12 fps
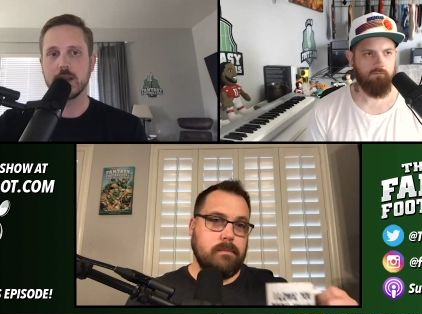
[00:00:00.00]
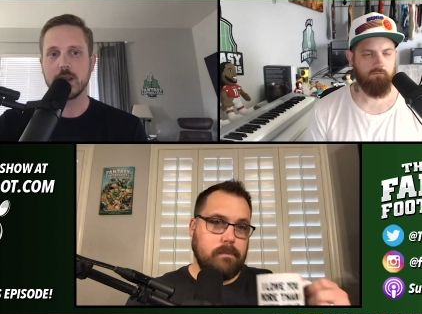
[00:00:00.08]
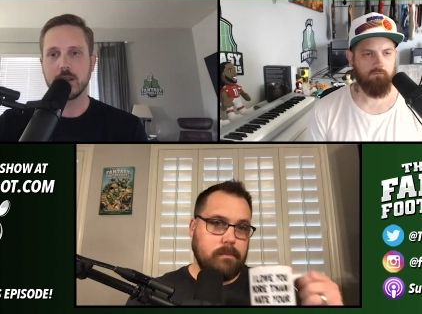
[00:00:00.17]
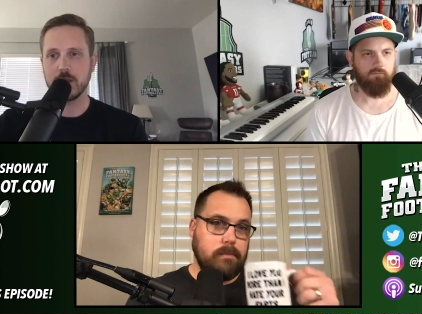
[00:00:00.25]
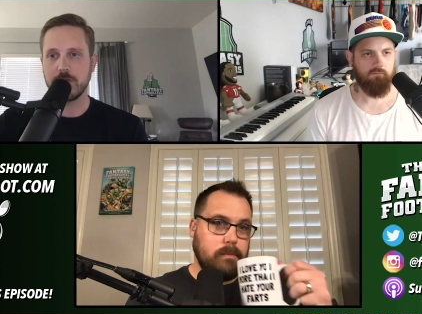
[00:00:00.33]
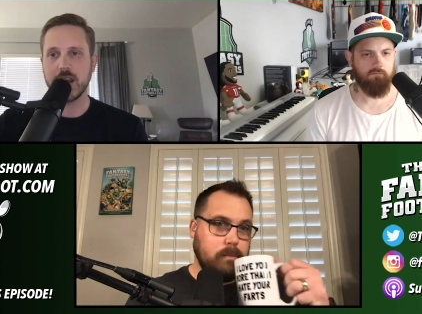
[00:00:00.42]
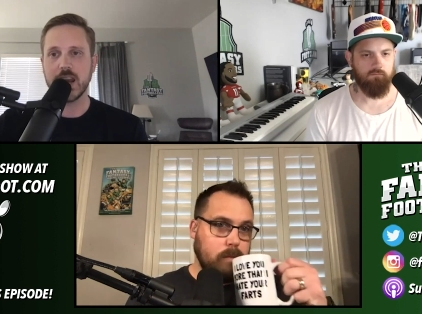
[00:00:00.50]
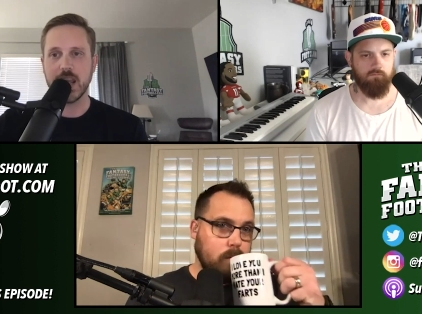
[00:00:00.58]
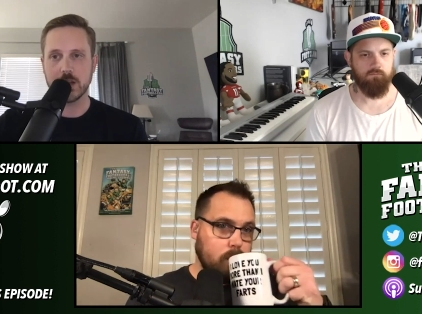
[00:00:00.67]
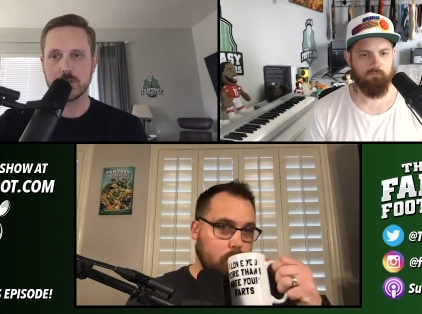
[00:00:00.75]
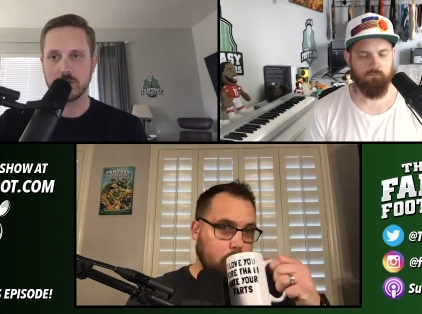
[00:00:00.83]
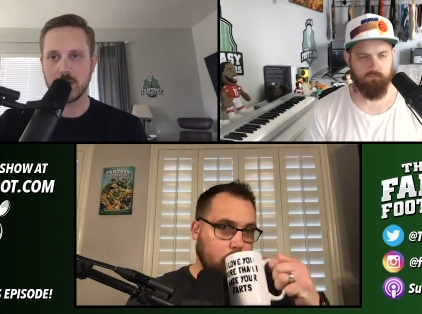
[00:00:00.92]
Speaker 1: The
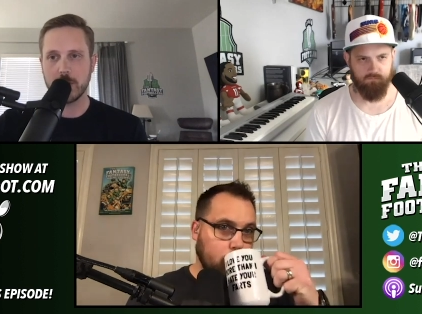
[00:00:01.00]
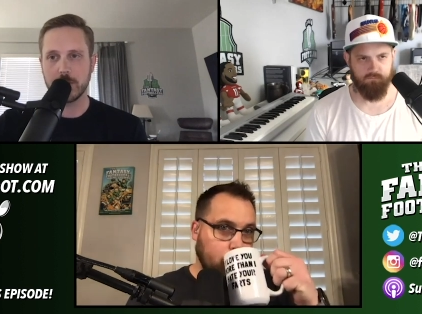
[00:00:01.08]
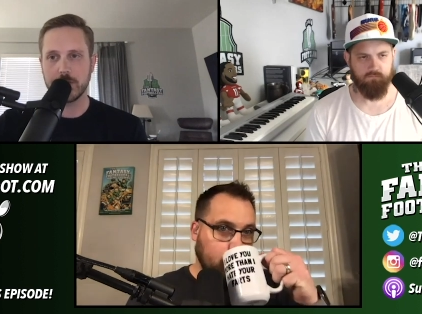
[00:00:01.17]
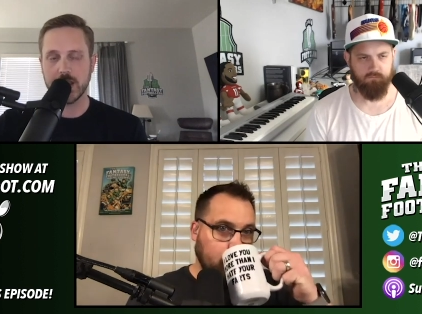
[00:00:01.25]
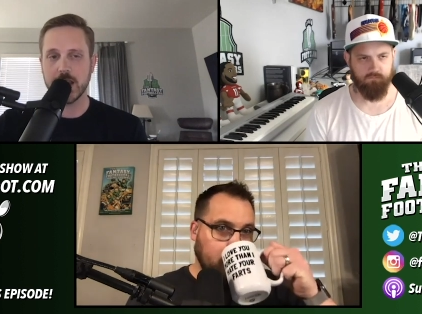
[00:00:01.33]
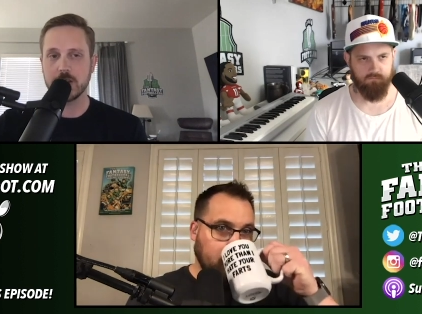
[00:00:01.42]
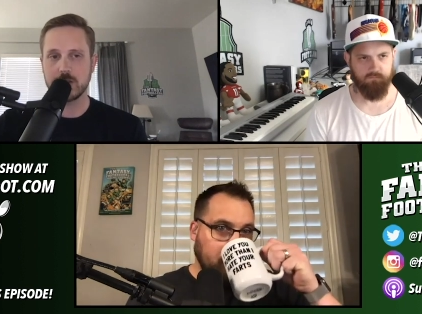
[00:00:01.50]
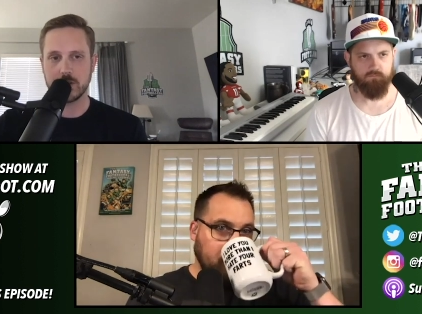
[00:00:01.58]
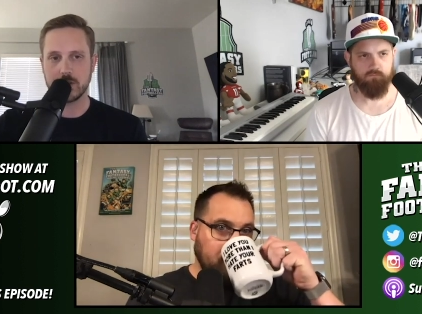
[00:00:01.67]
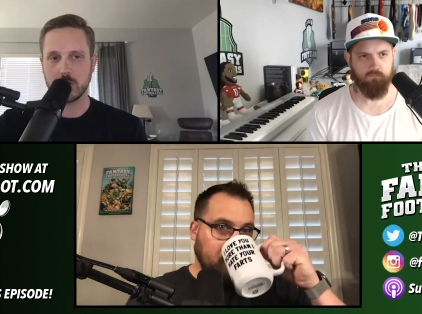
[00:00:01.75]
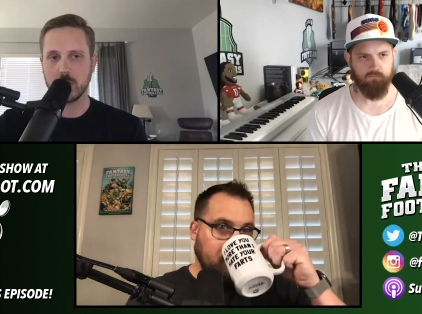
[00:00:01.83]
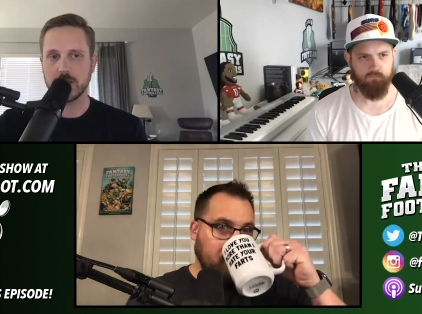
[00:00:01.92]
financial
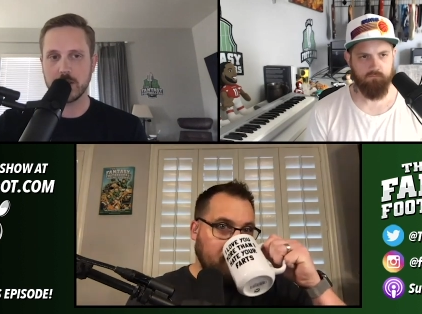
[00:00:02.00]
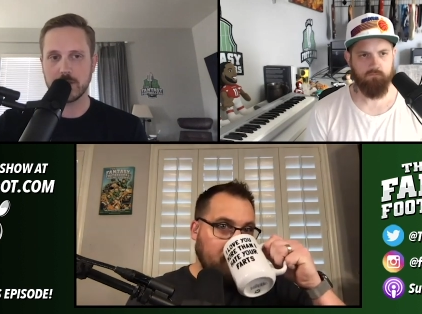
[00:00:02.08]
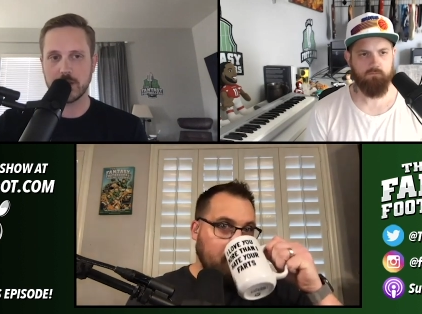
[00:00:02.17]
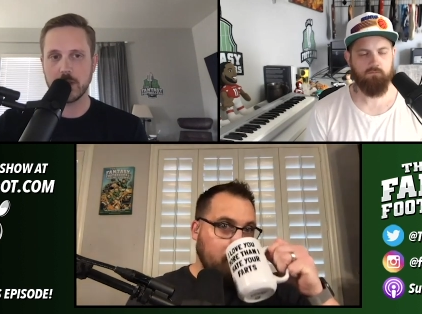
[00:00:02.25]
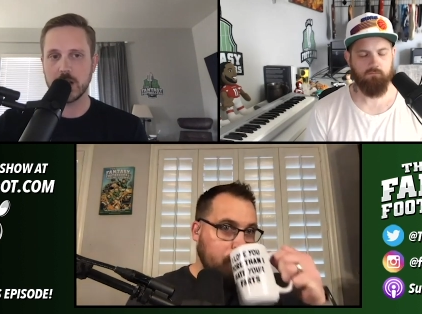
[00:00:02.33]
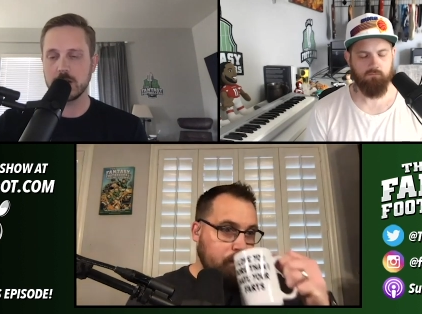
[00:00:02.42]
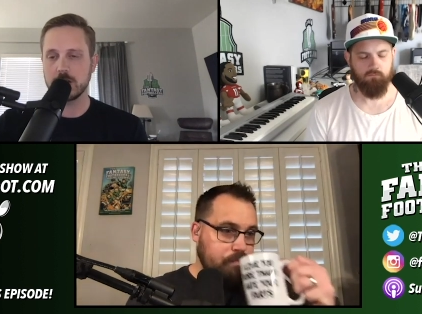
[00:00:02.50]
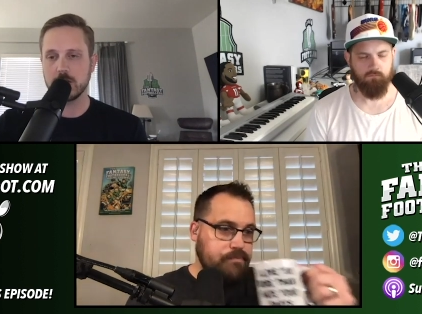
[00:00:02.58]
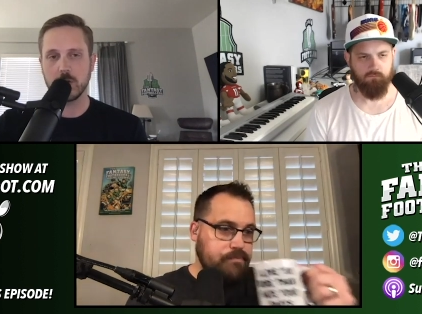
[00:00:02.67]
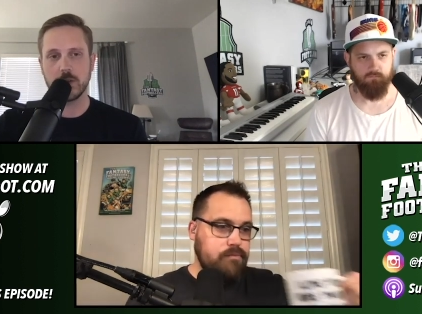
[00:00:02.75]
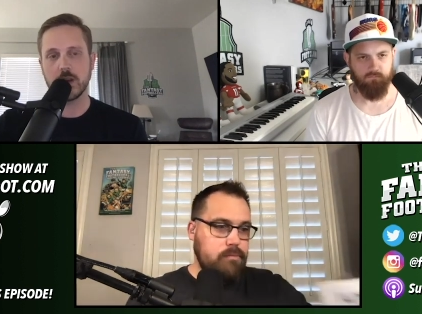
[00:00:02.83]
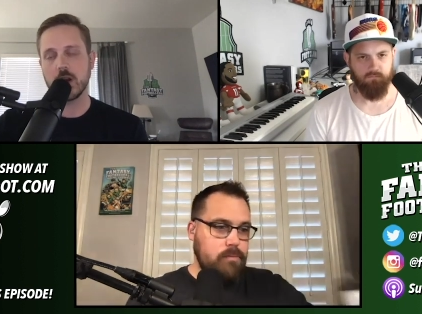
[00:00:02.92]
ramifications and what they've committed
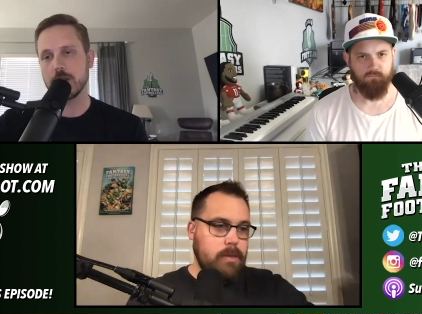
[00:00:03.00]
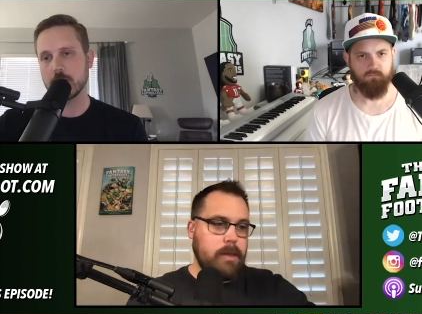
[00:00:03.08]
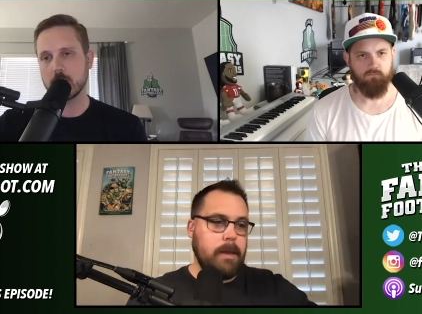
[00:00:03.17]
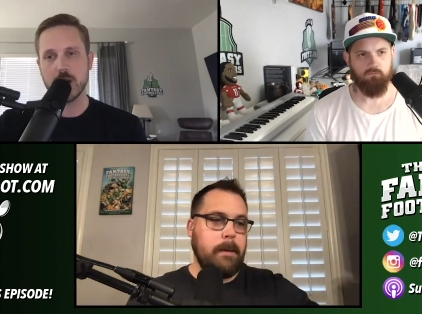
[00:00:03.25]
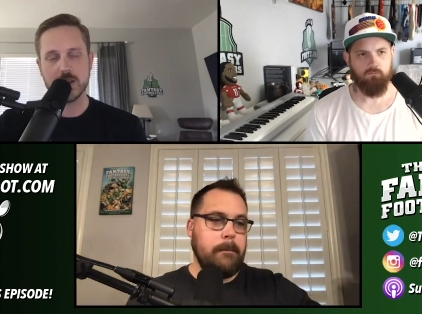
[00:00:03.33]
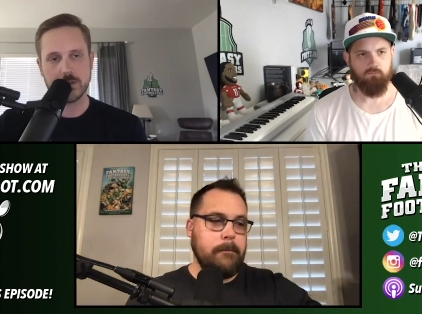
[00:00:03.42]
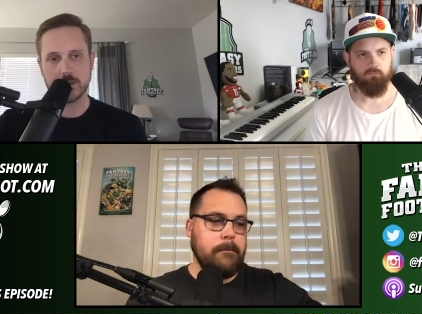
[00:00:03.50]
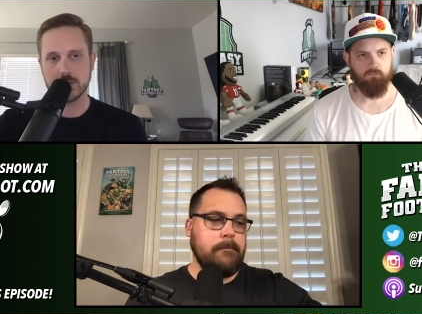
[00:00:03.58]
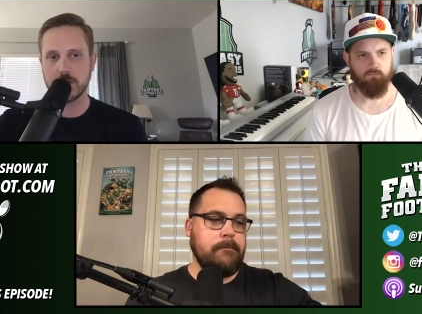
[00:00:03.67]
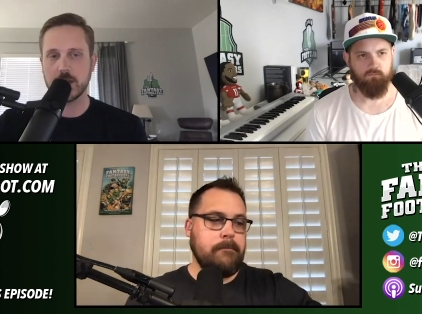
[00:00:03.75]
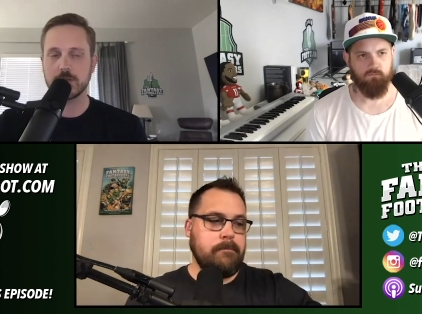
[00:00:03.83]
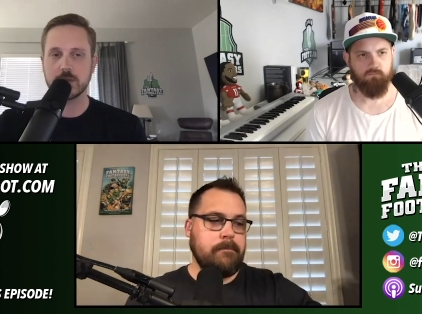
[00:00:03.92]
to, and then all the questions
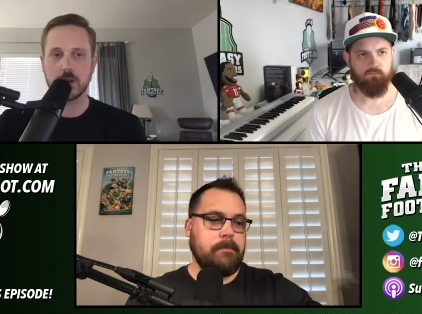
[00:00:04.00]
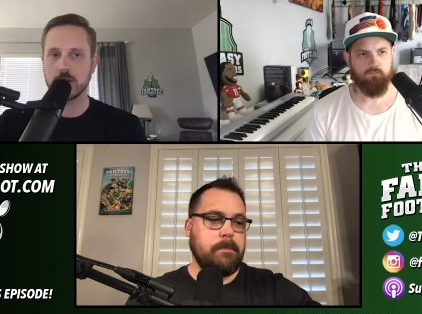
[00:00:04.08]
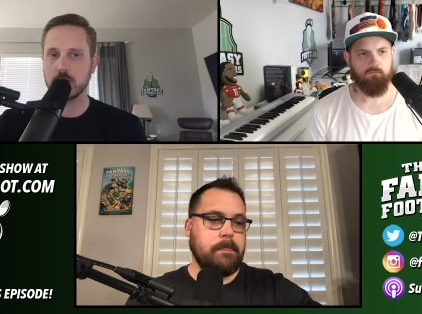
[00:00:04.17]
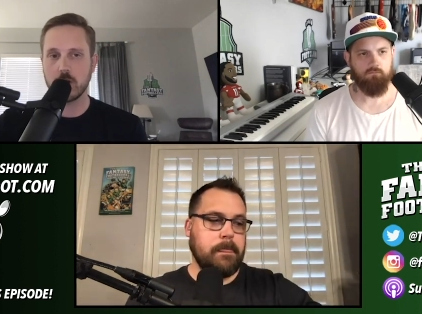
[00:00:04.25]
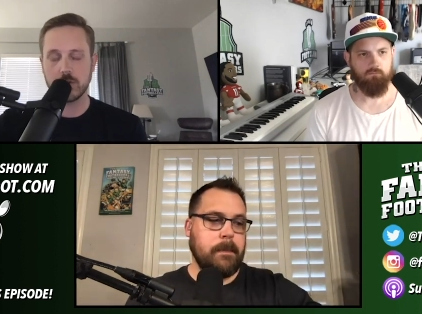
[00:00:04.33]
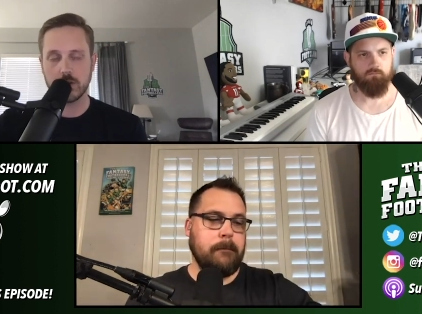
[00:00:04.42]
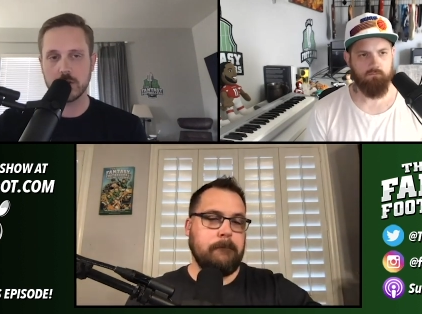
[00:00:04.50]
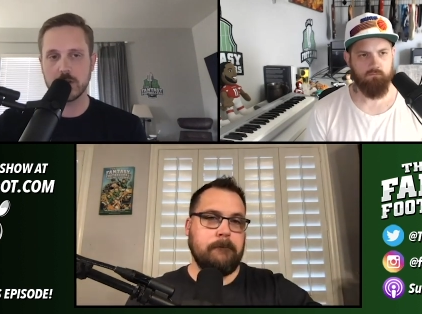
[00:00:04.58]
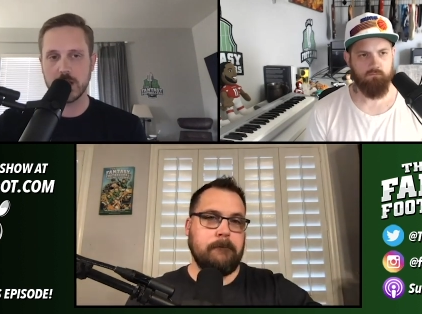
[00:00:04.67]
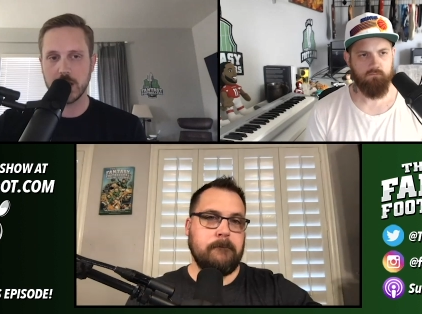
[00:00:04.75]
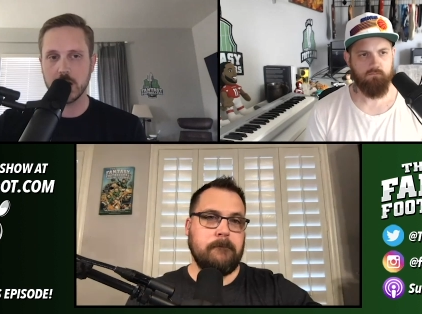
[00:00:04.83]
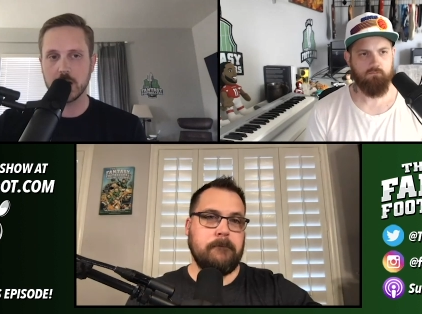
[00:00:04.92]
that they have to undergo during
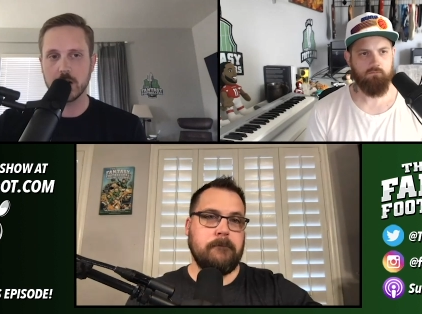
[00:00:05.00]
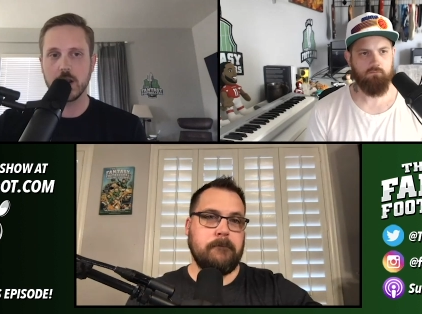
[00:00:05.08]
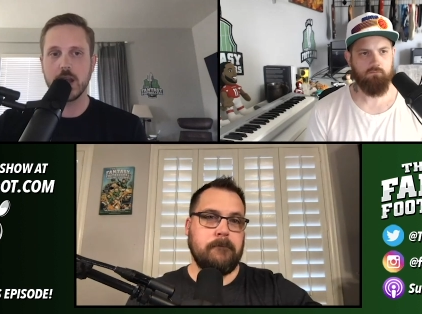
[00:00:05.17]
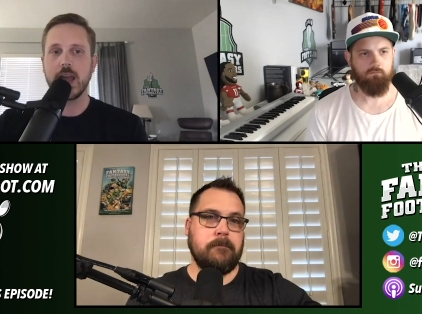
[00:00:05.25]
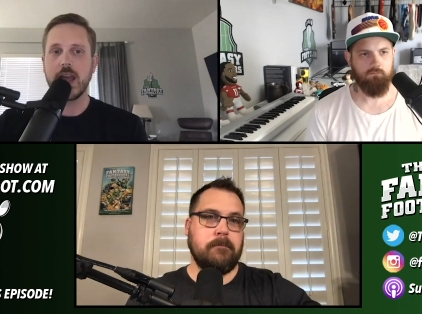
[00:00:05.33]
the year,